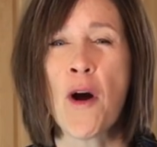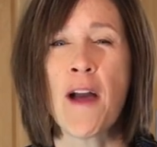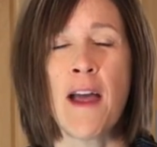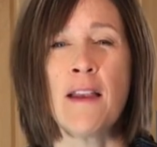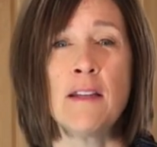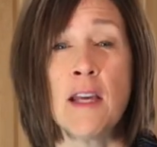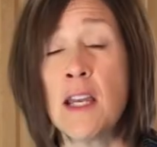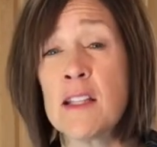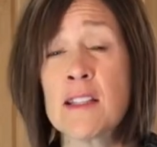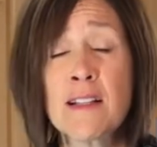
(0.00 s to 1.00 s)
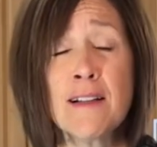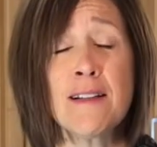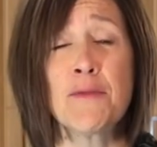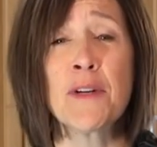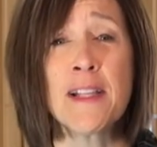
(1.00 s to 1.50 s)
and it still
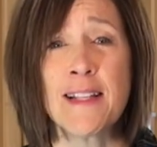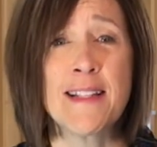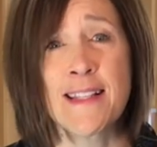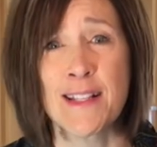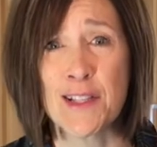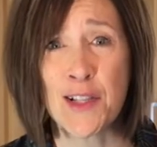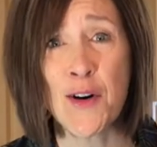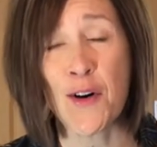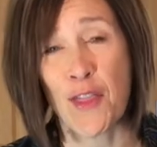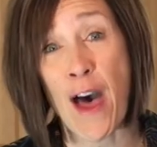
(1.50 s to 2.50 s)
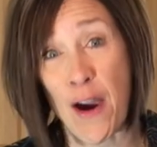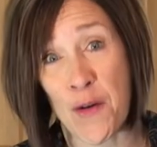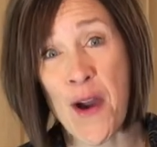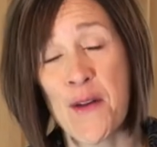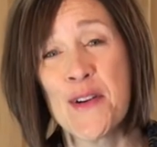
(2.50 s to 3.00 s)
really doesn't look that
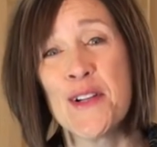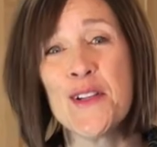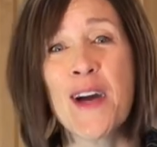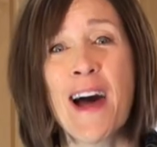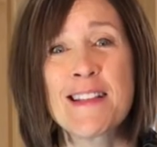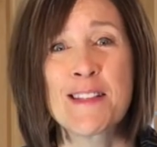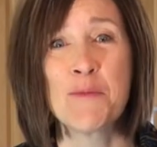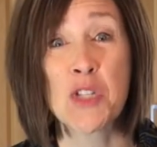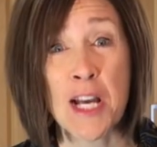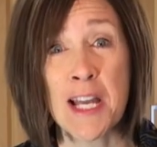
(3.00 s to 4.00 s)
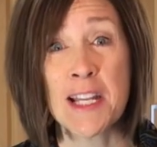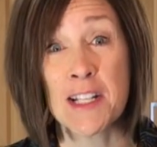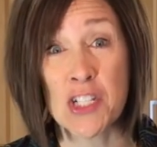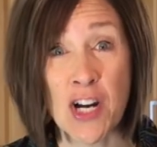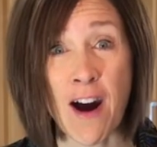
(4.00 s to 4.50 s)
great when you look at some chicken in
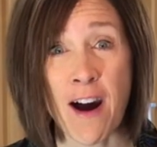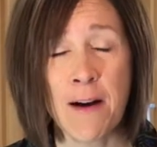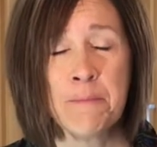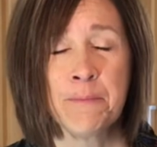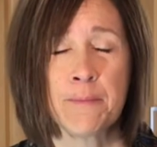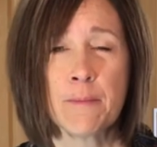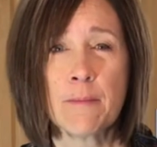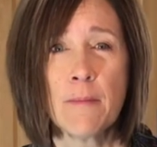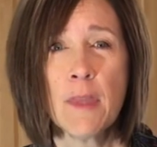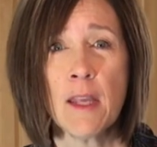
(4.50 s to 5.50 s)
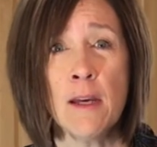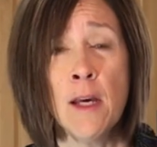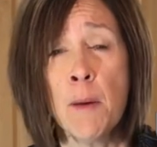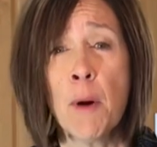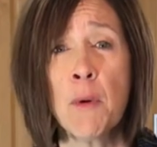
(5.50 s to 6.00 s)
a jar.
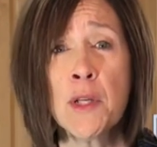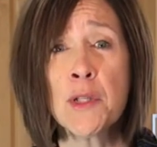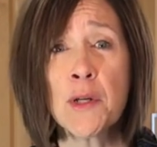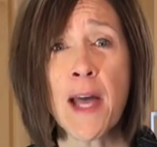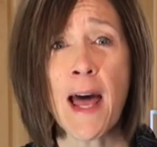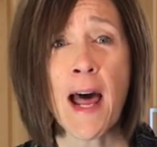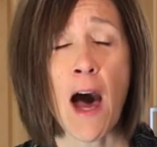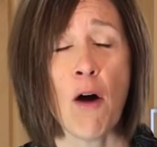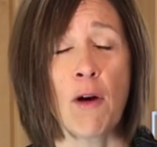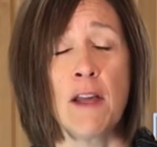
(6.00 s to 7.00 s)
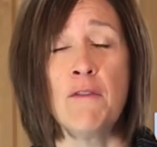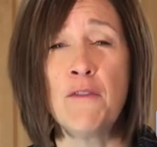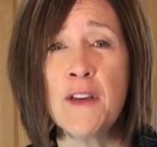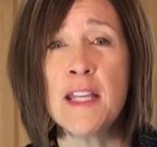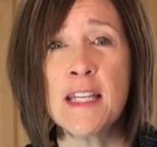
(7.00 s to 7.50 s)
But when you look at how
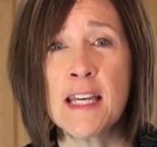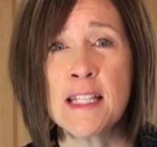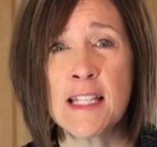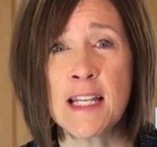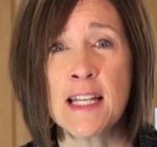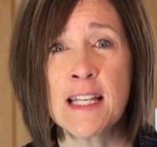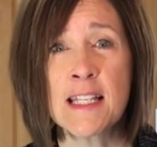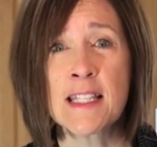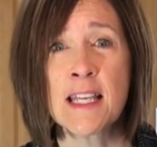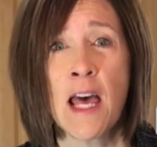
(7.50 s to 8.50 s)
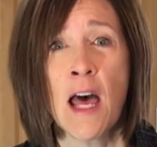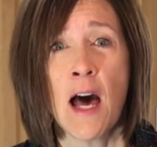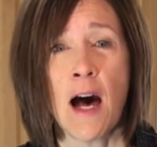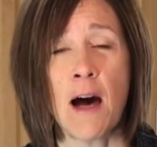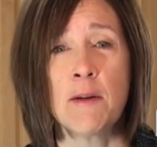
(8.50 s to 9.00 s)
convenient it is
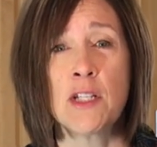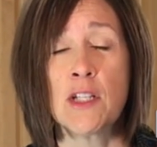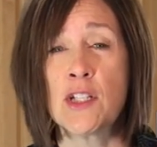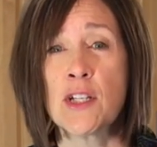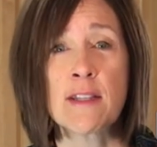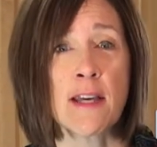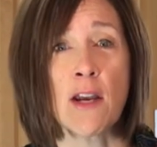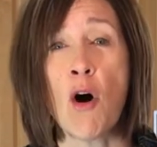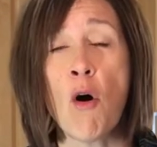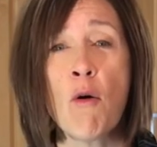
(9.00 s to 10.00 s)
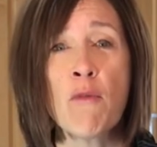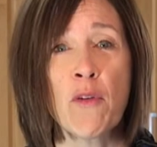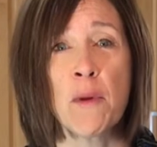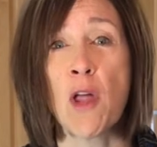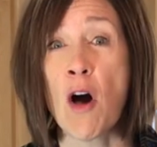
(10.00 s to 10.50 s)
to just get home
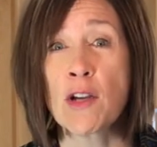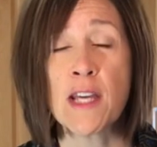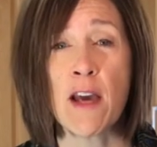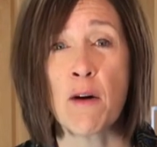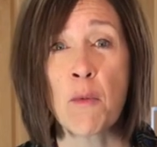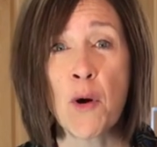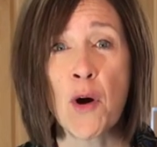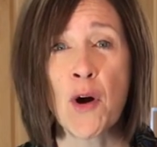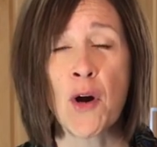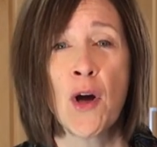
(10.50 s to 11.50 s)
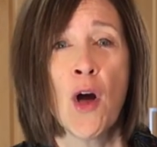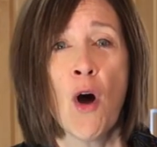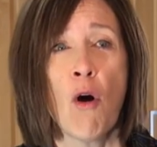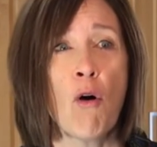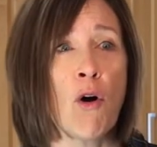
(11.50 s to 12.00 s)
from a long day at work,
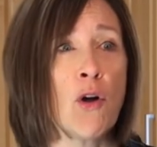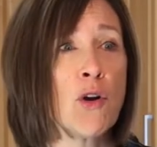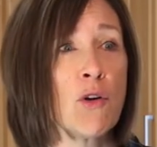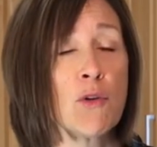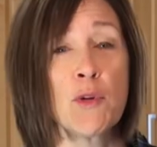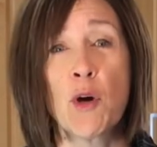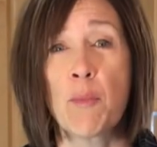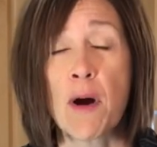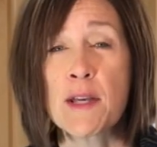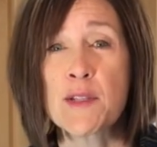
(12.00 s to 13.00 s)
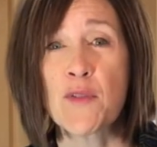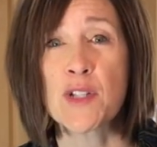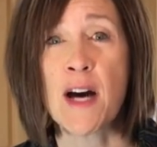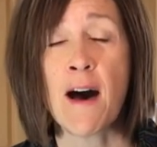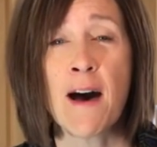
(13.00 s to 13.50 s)
or you're pressed for
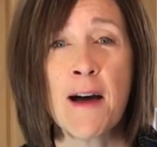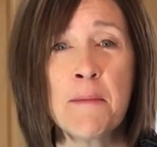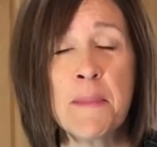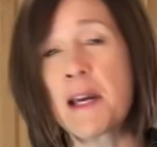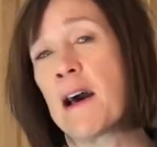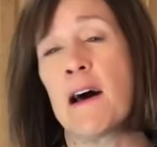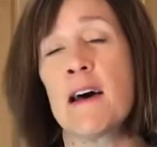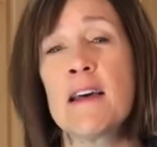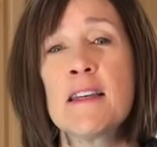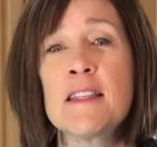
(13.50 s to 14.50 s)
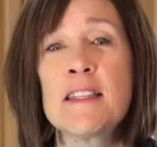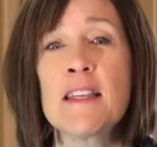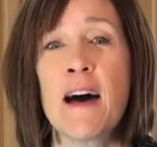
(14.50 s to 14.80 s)
time because